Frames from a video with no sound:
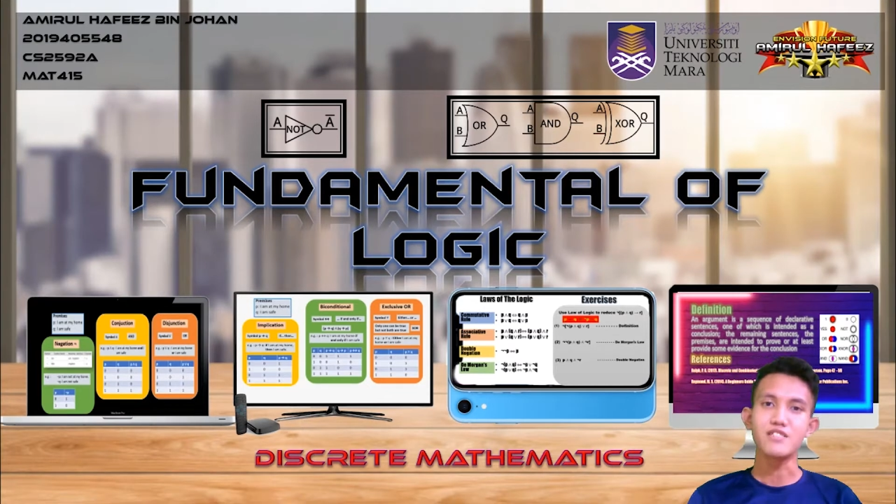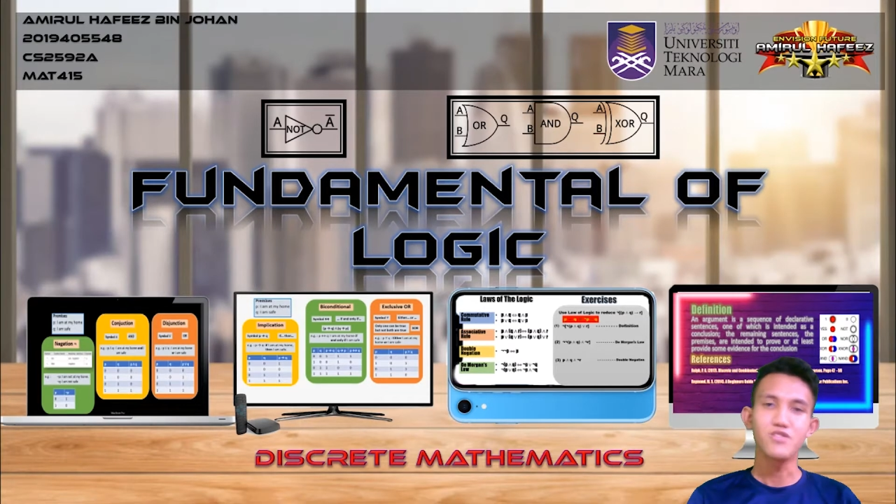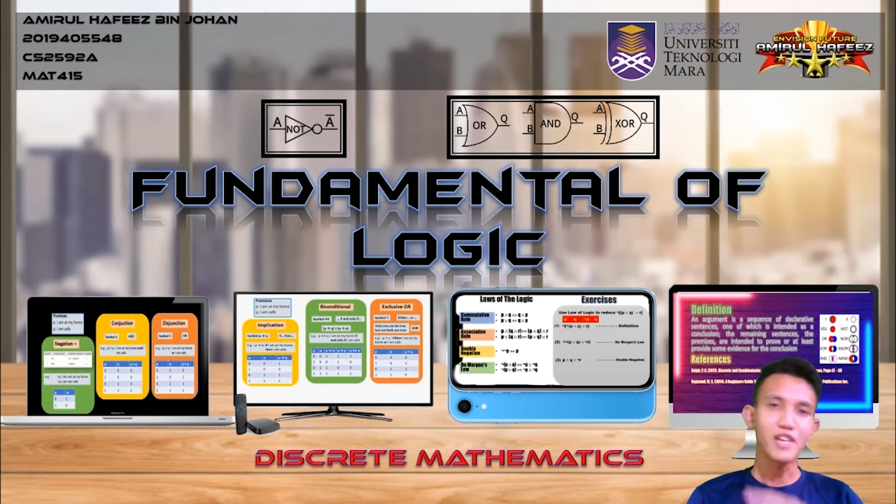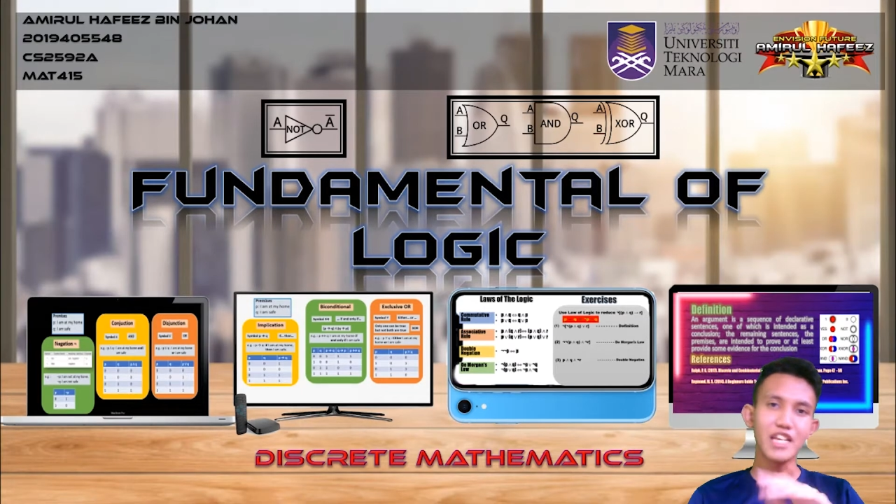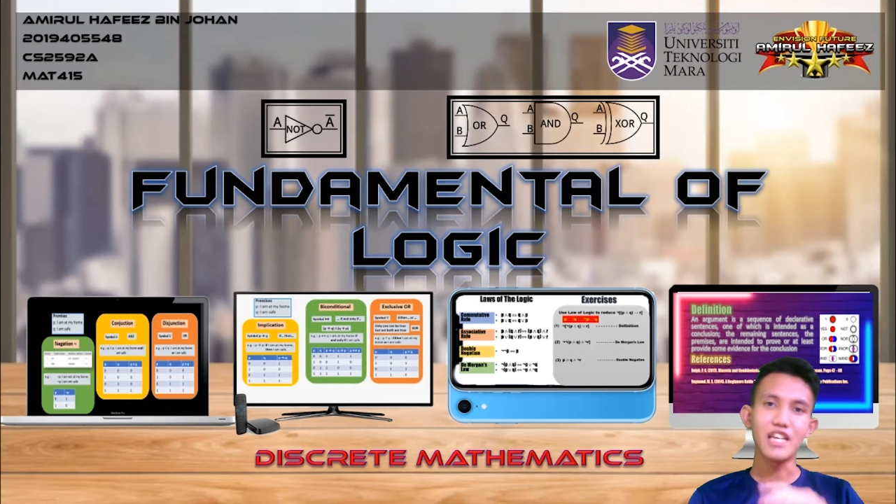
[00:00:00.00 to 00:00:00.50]

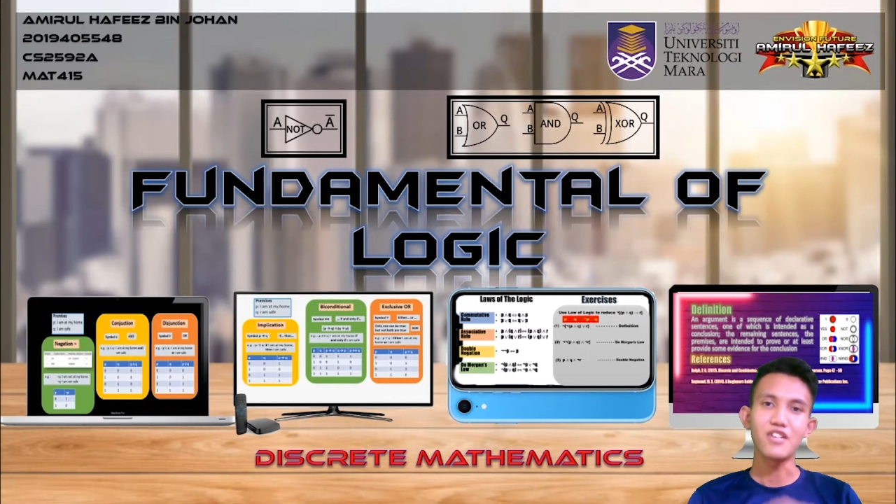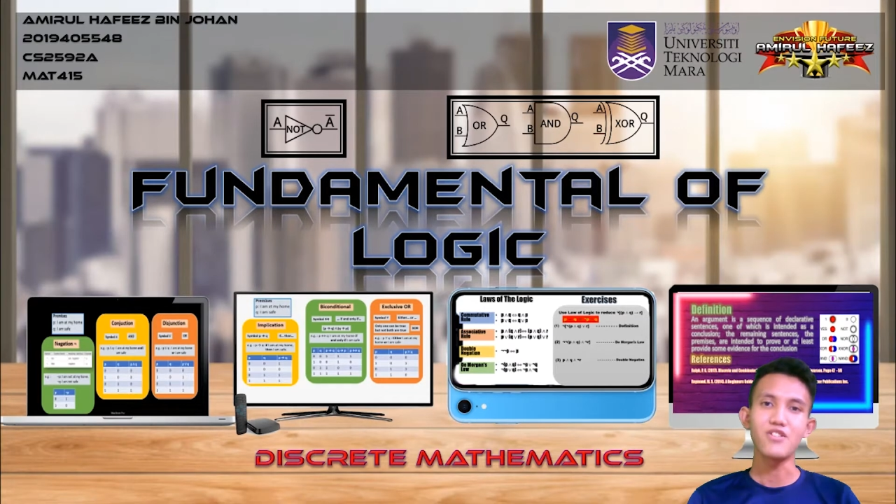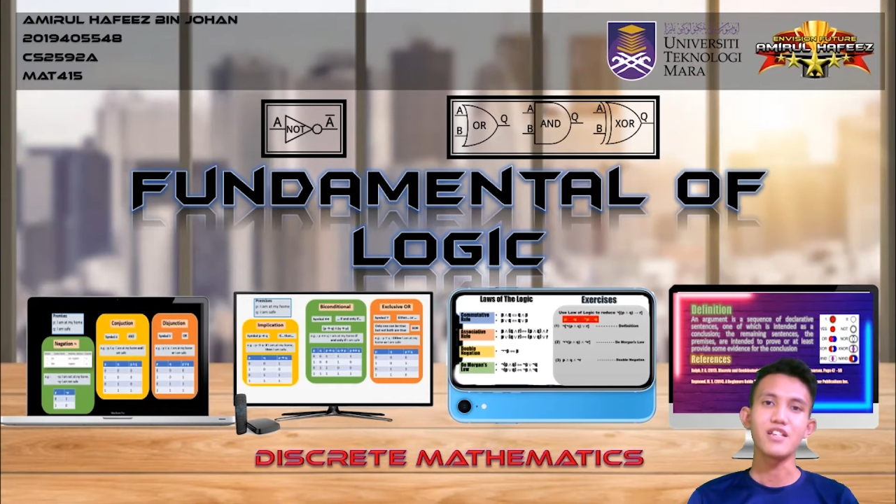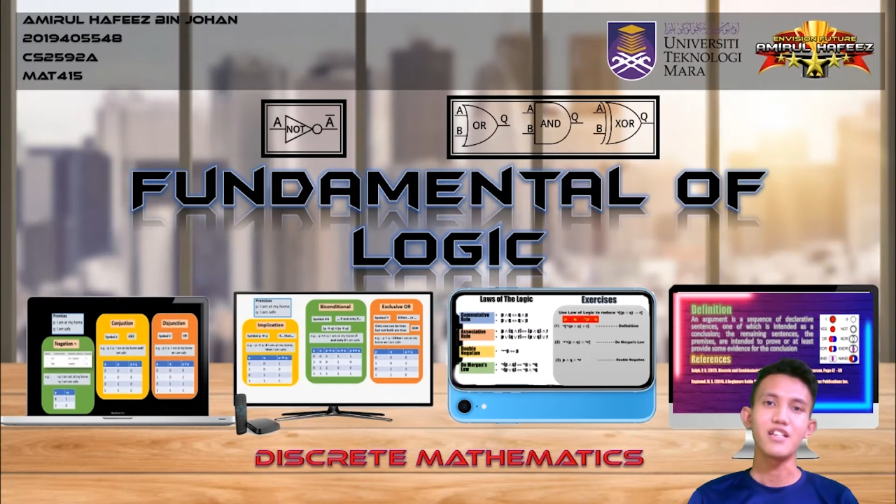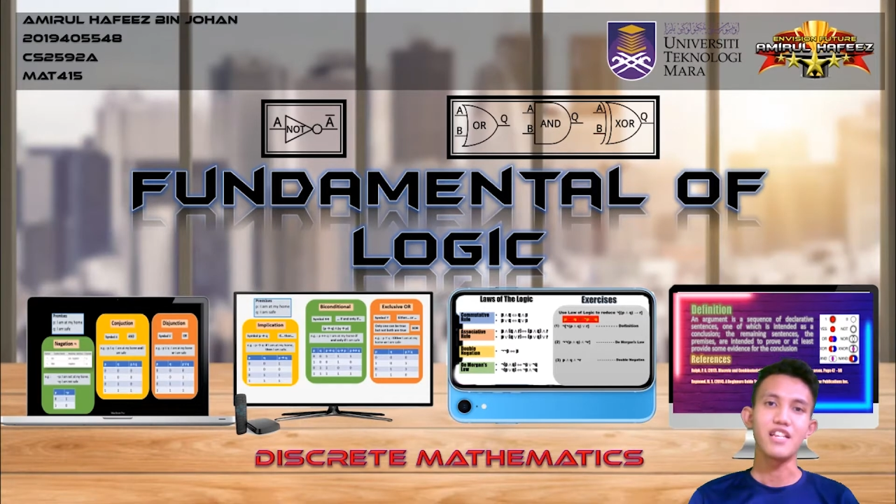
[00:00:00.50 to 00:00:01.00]
so I cannot
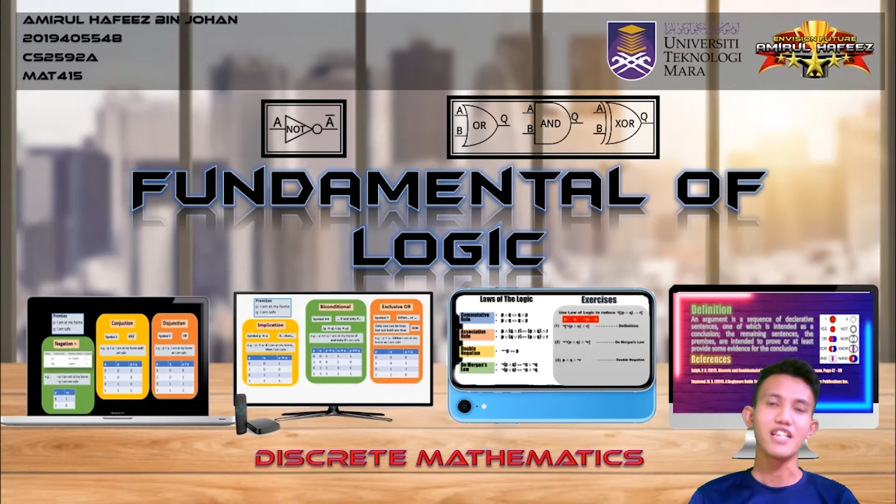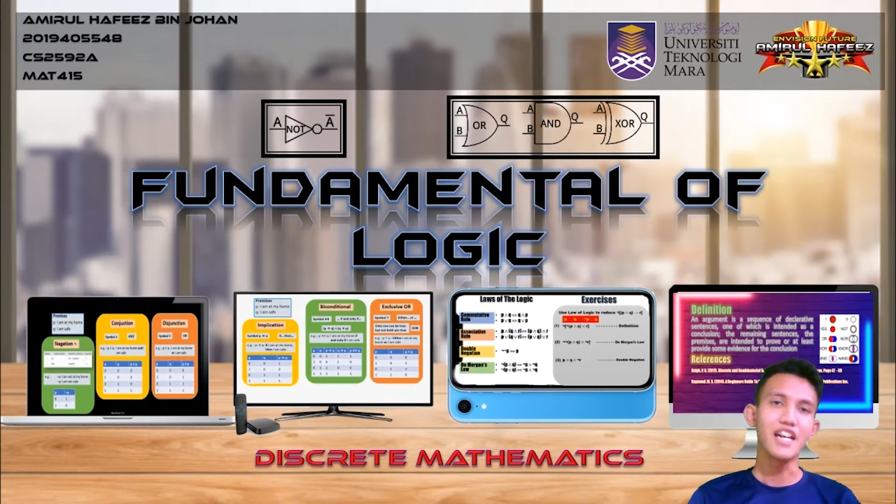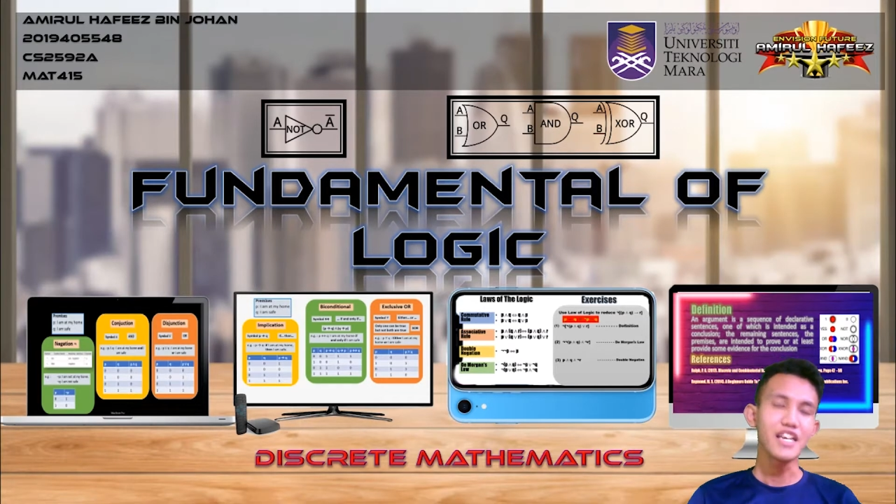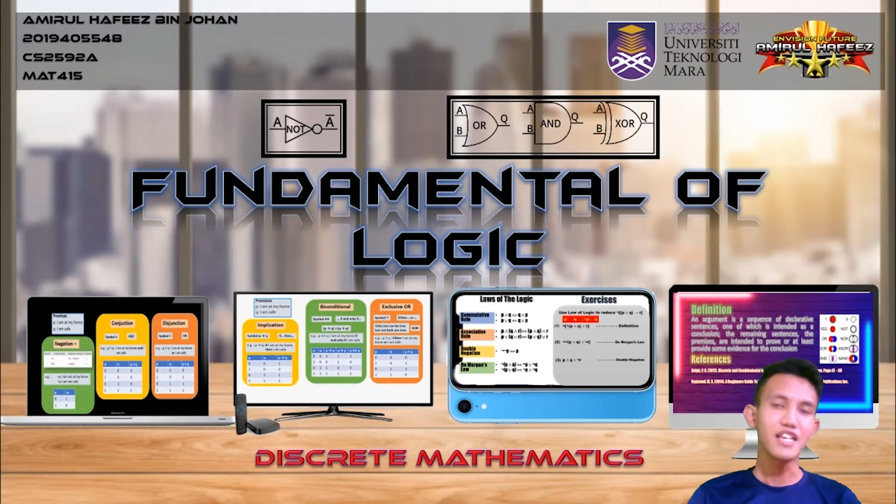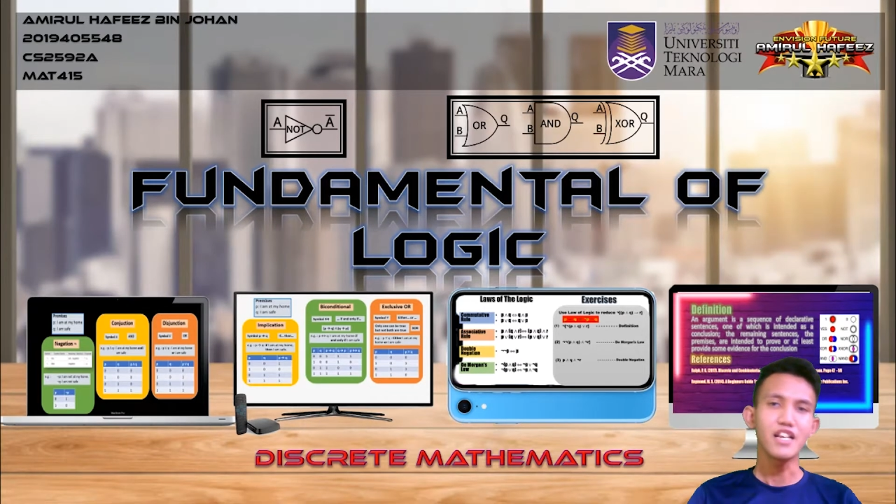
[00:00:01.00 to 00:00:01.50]

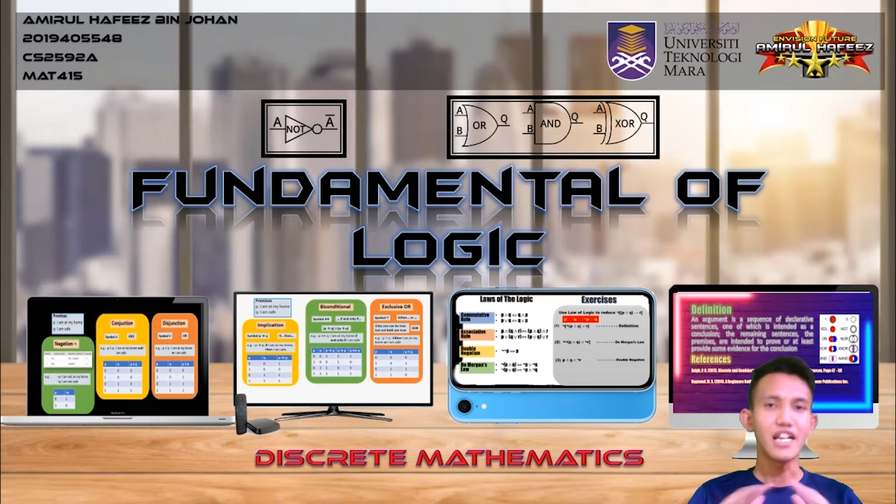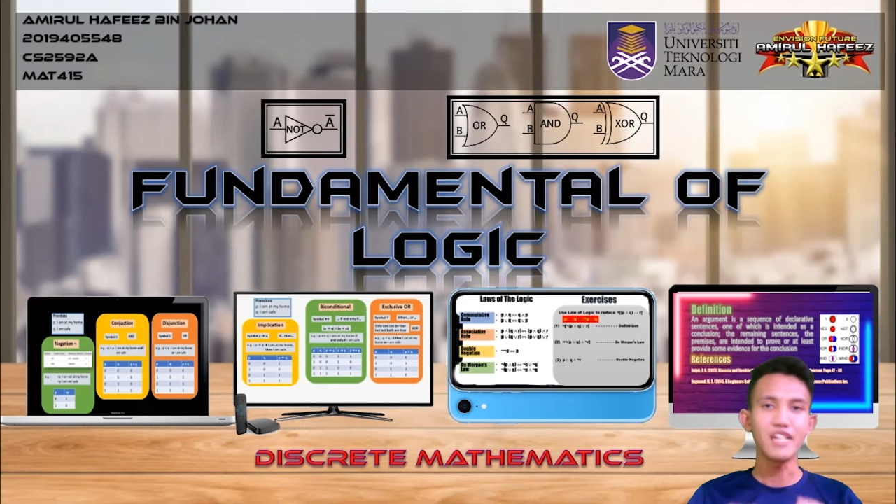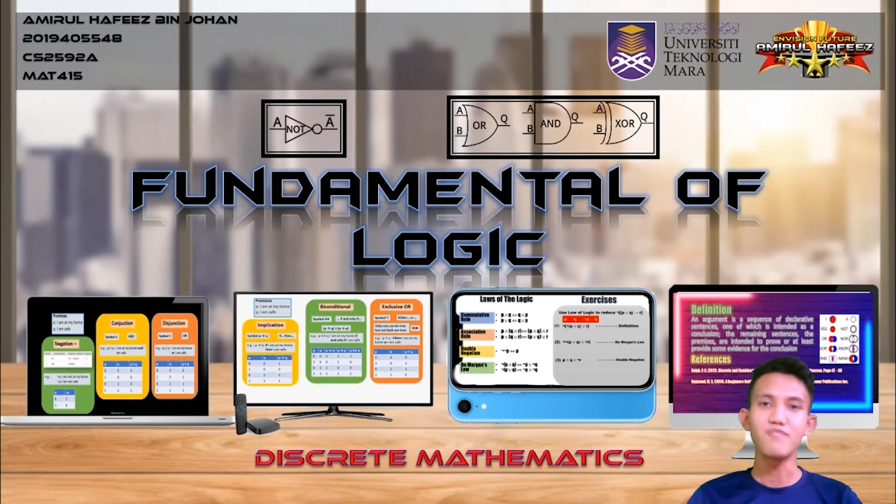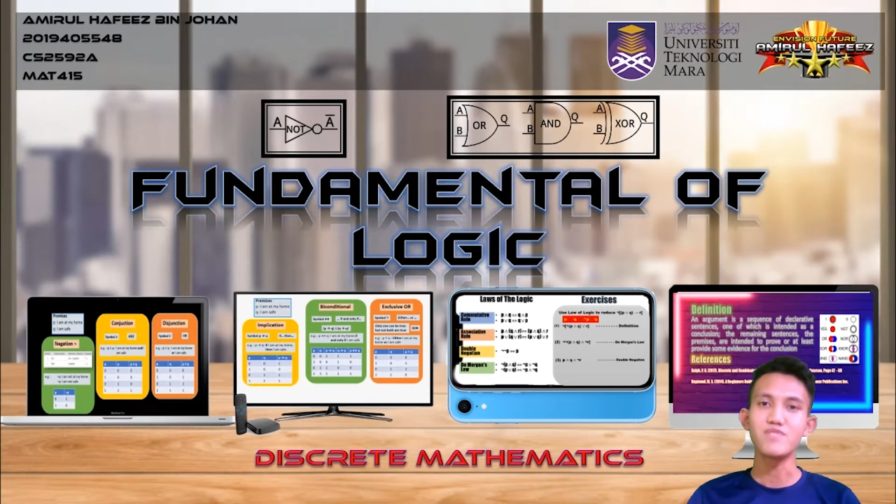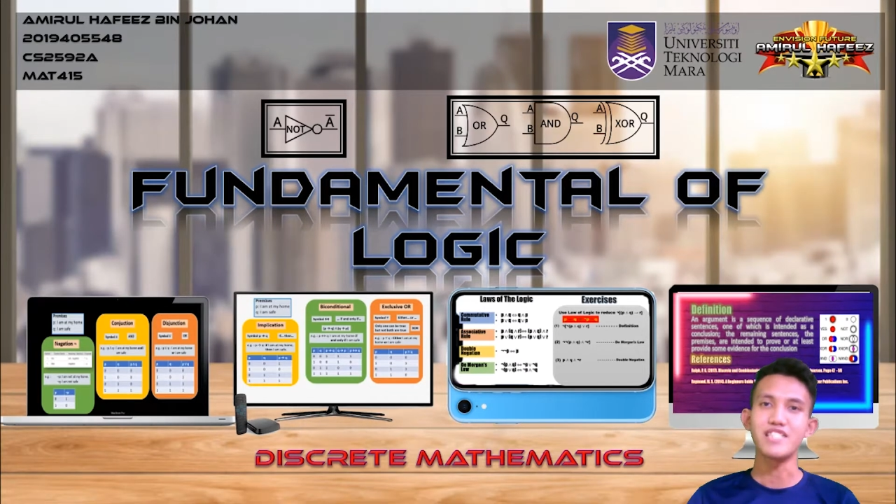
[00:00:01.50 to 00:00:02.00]
deny it
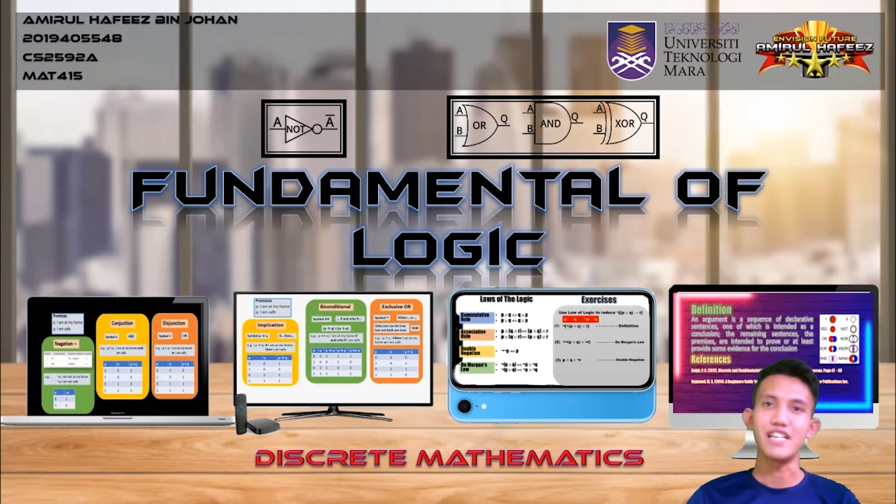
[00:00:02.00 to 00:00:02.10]
100%.